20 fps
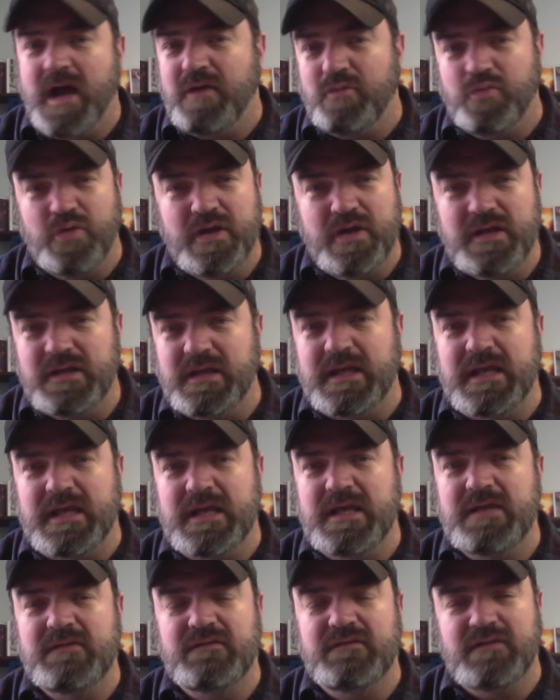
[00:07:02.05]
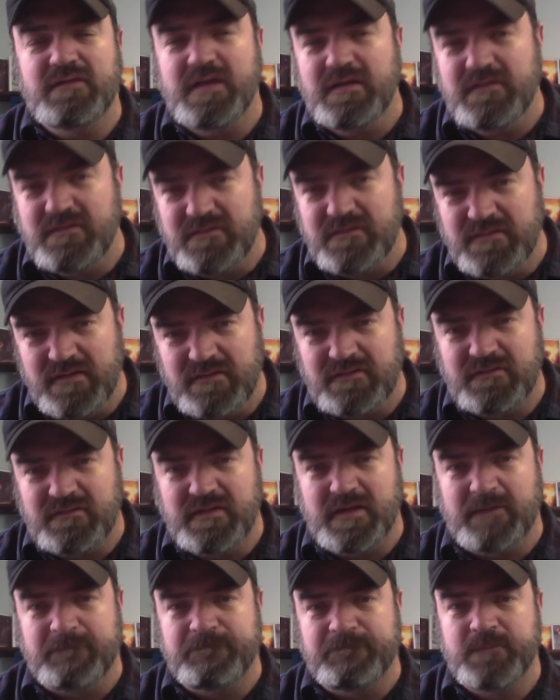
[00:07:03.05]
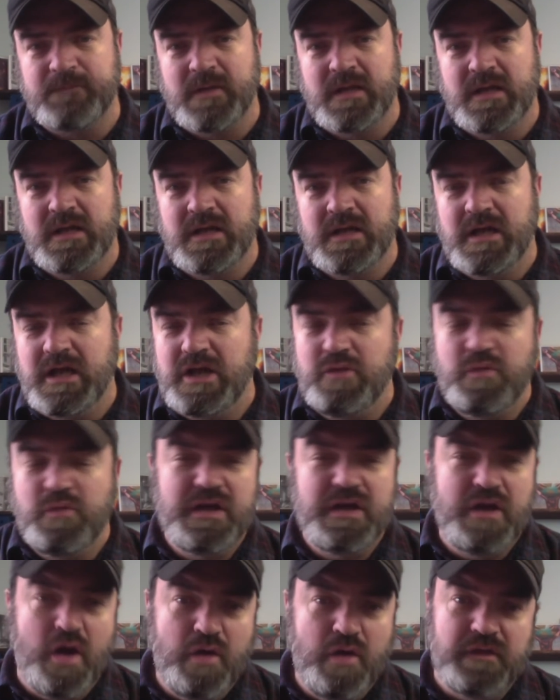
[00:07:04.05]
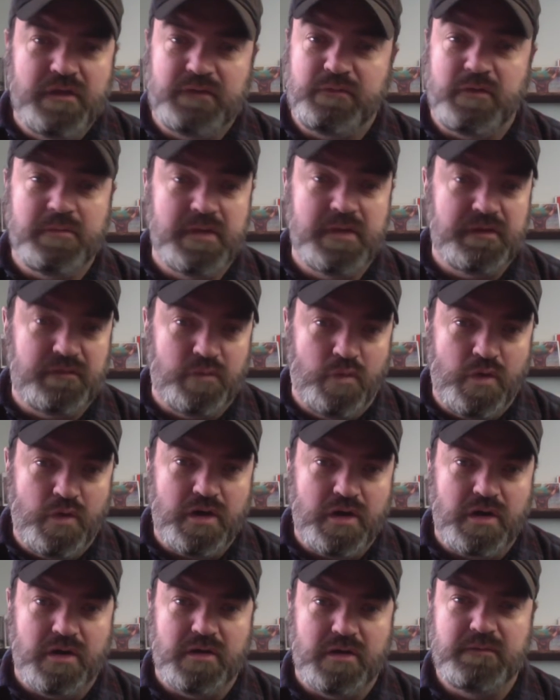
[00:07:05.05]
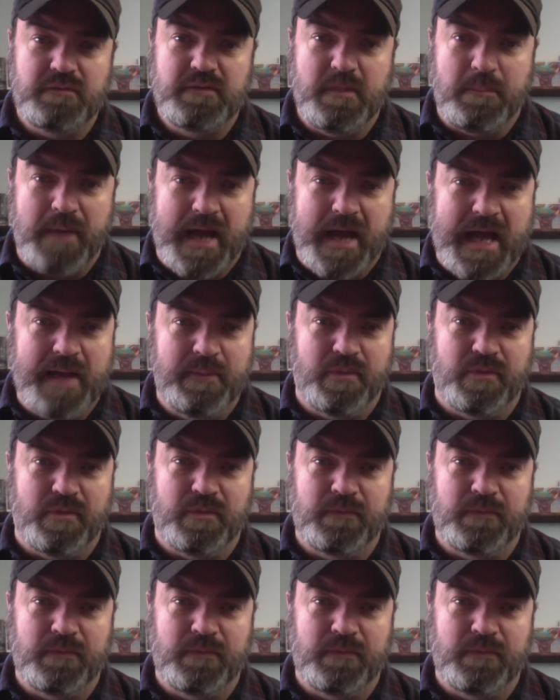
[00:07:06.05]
really. He's consistent. And we know this from his word, the Bible.